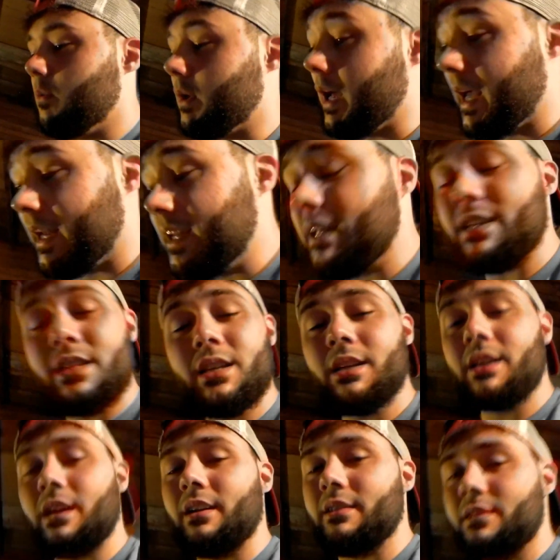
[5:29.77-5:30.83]
when I initially
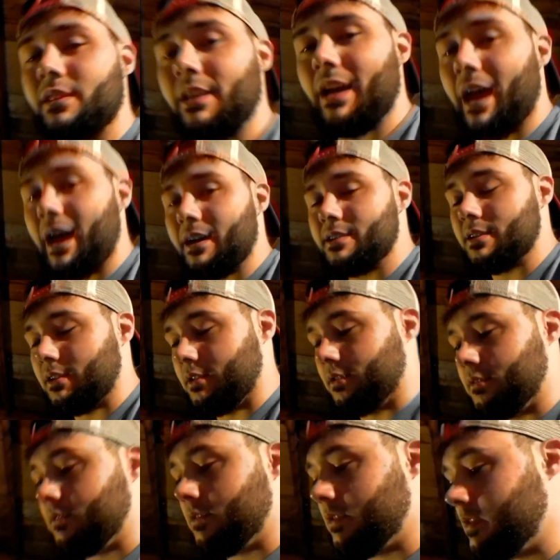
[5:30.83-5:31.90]
got into the
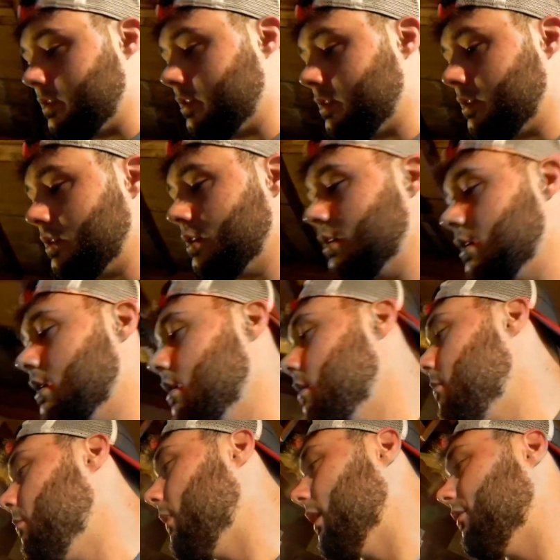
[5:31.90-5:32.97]
accident, my